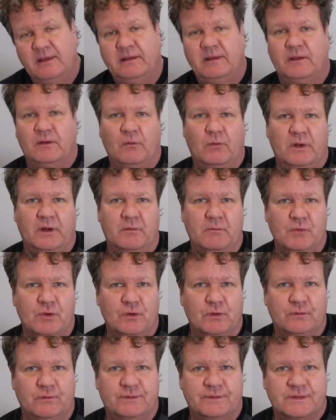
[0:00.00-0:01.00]
you want to
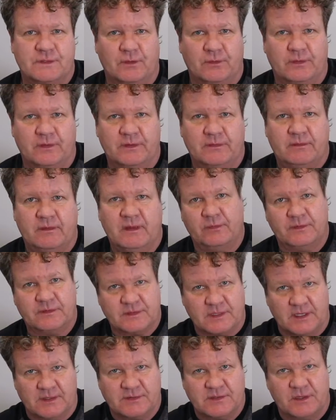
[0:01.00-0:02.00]
move so that the
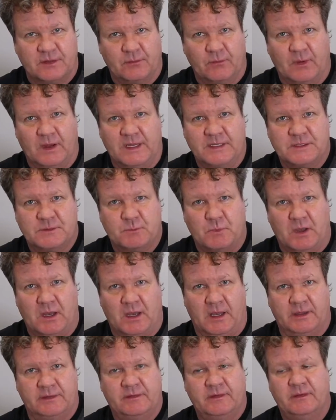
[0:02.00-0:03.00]
sun's in the right
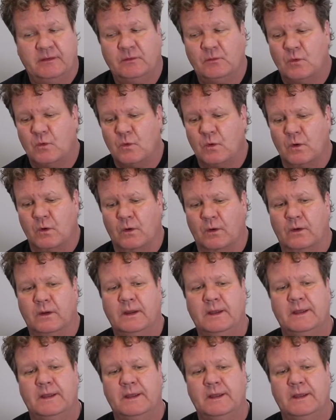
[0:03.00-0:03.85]
spot, or